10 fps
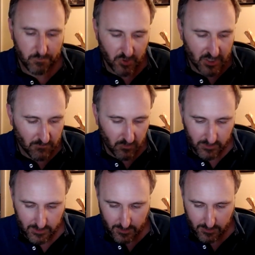general
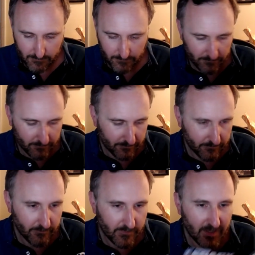release,
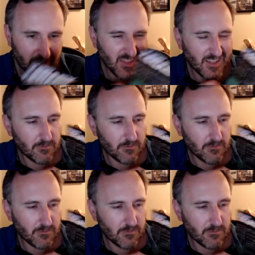I think.